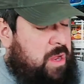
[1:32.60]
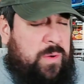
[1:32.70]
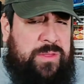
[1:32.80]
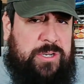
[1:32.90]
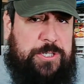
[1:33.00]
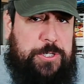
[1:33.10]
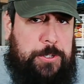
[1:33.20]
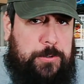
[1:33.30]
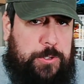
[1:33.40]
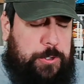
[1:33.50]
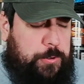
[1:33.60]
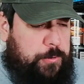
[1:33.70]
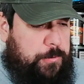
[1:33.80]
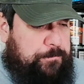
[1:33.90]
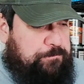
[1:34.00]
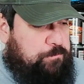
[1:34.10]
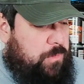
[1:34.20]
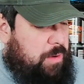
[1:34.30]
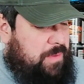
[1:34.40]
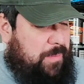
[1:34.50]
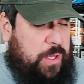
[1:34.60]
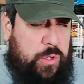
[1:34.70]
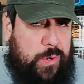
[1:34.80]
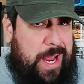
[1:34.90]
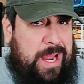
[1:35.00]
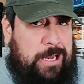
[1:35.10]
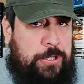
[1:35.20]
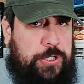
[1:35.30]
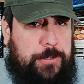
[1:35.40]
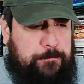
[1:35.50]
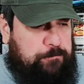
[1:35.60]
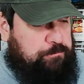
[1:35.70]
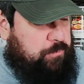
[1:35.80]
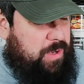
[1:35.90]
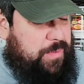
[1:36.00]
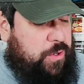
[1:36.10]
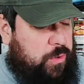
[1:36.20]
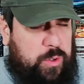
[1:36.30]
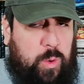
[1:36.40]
whether it's due to maybe your age, maybe you're a little